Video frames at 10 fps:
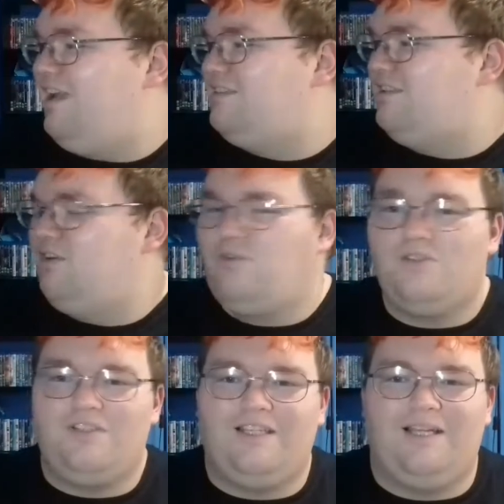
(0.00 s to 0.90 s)
And it's like, of
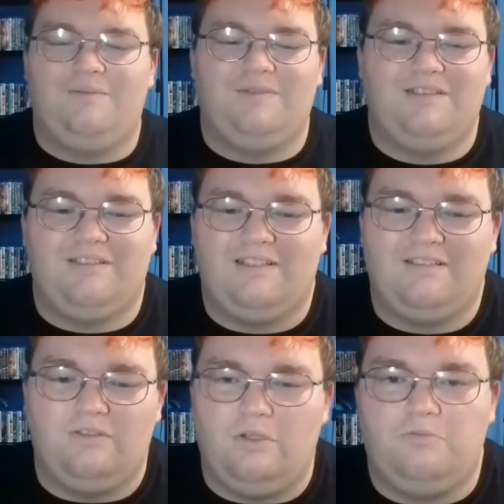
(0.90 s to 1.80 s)
course I am. And he's
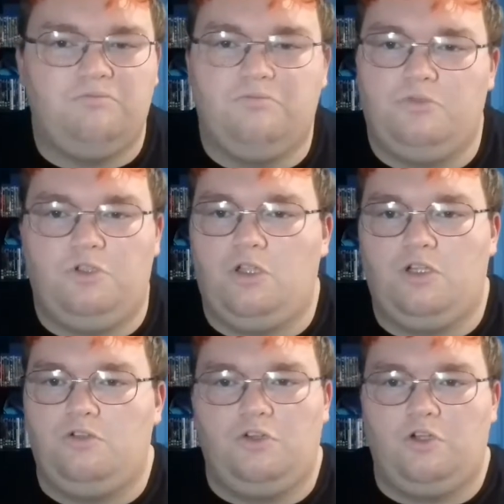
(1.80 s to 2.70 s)
like, nope,
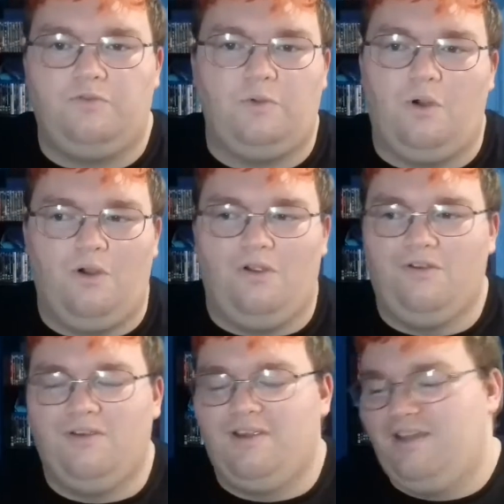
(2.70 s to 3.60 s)
none of you
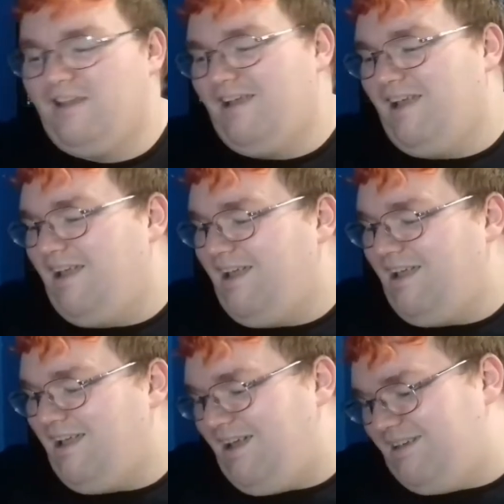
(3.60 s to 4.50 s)
are.
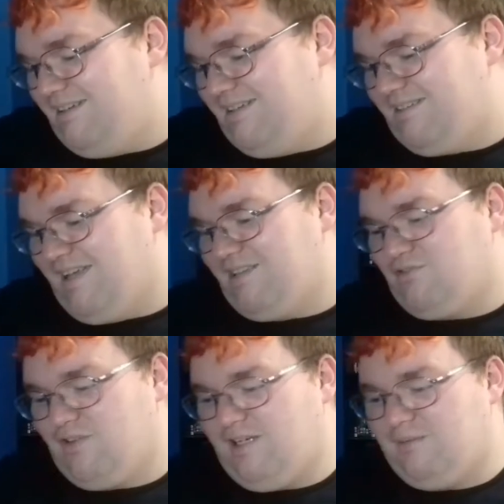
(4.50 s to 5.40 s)
And he
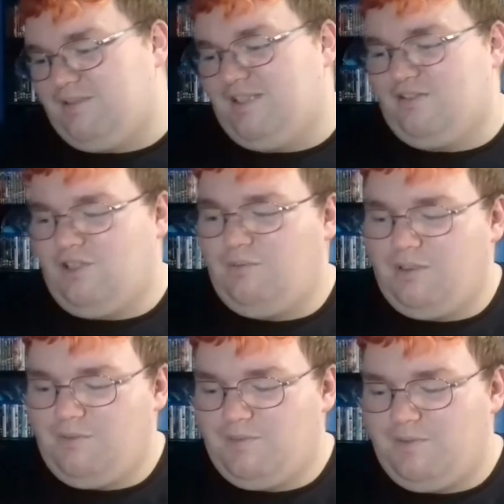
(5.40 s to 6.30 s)
gets really upset. He goes, come
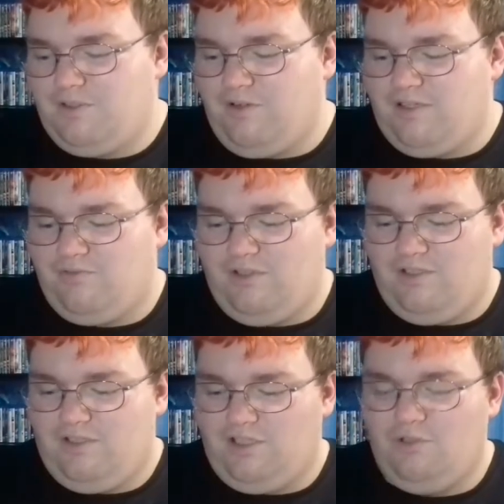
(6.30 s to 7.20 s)
on, I must be the greatest
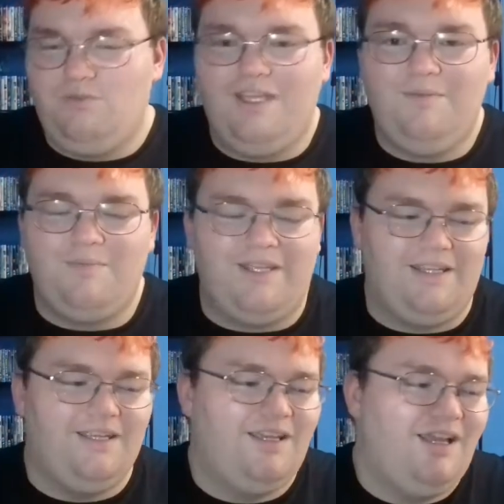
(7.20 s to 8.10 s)
villain. Like, you need
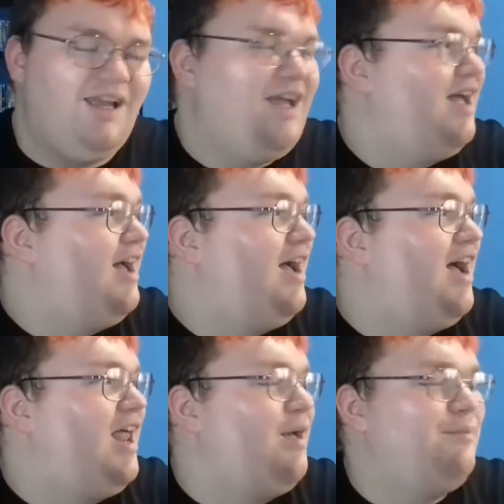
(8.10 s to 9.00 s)
me.
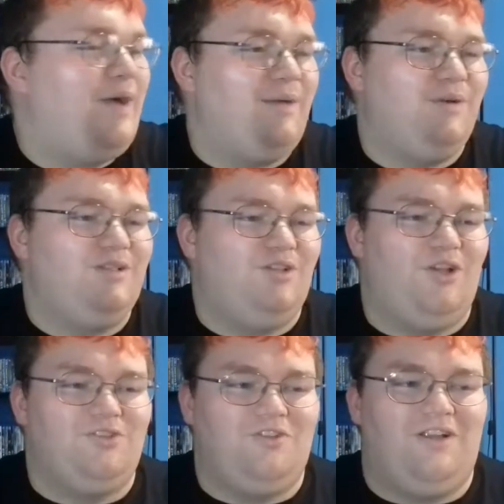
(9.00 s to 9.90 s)
And Batman
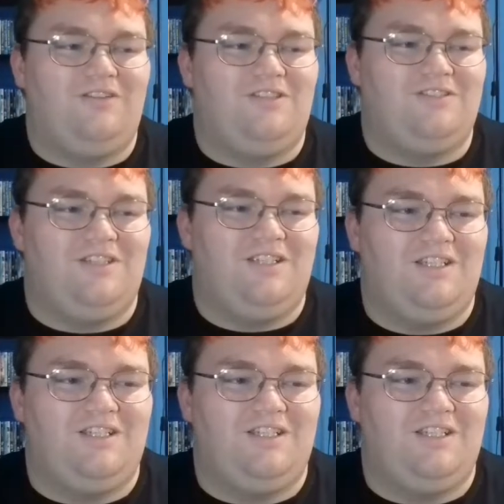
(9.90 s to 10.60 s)
turns around and says,